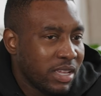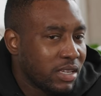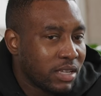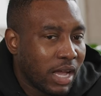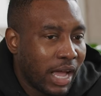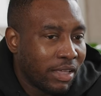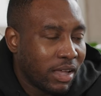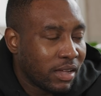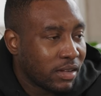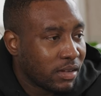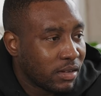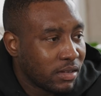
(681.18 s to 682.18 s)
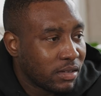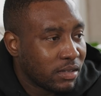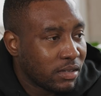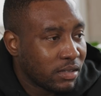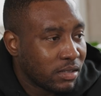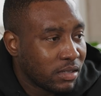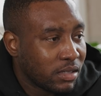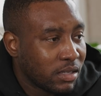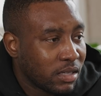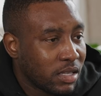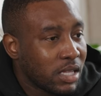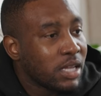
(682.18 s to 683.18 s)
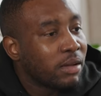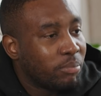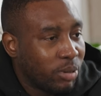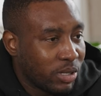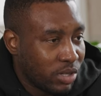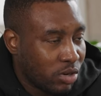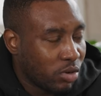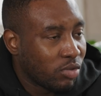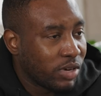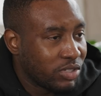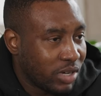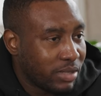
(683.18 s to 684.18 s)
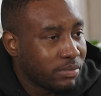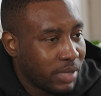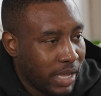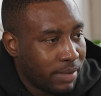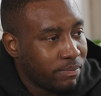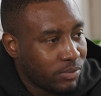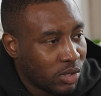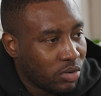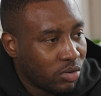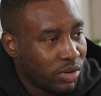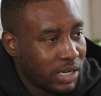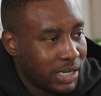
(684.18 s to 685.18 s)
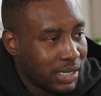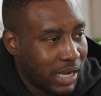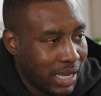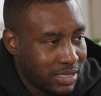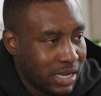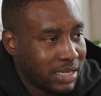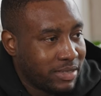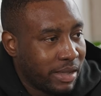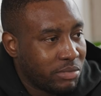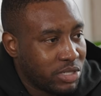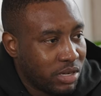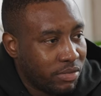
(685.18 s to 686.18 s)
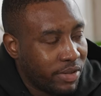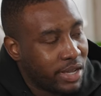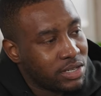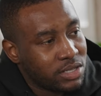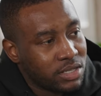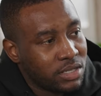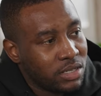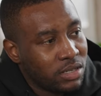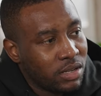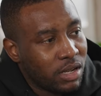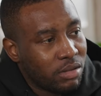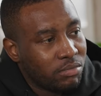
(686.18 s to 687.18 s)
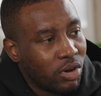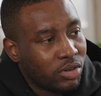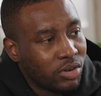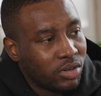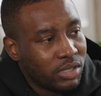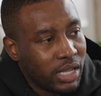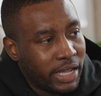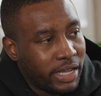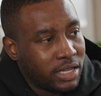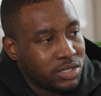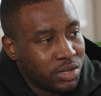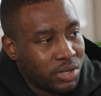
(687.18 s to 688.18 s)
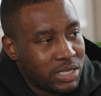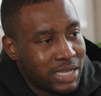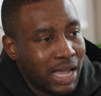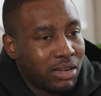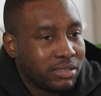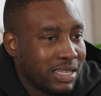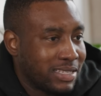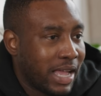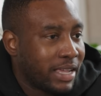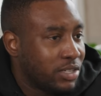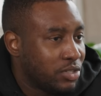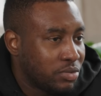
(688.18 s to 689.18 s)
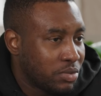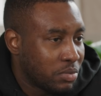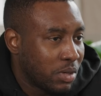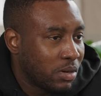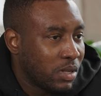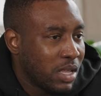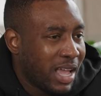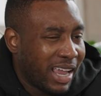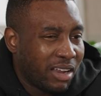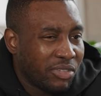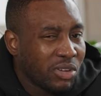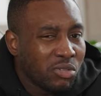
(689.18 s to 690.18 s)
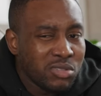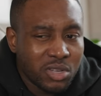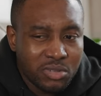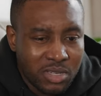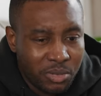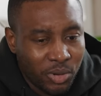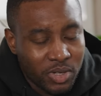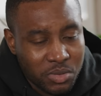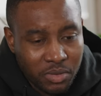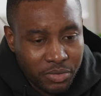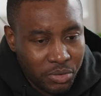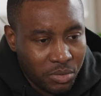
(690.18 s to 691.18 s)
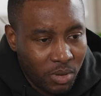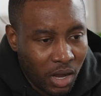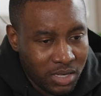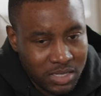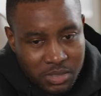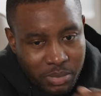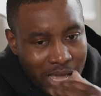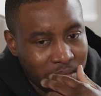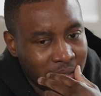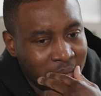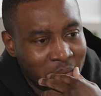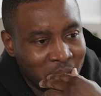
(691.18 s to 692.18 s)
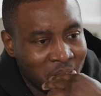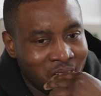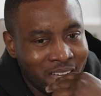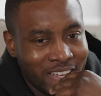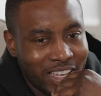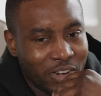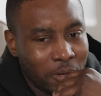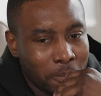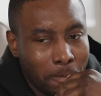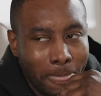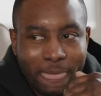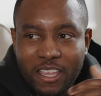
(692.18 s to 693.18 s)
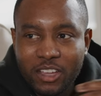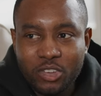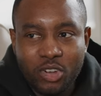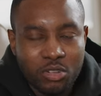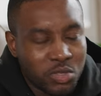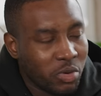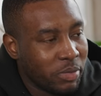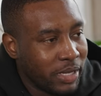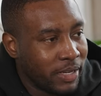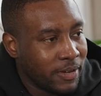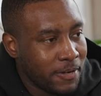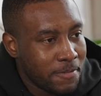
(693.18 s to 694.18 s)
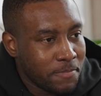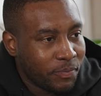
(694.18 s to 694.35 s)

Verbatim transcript: I think if it's I, an afro, it's not gonna get ruined. It, it, but the chlorine, the chlorine dries it. Yeah, the chlorine it dries it too. Has, has damaging effects. Yeah. Um, on, on the hair. So there's that there's that issue as well. And I think also, to be honest with you, us as black people, you know, you go swimming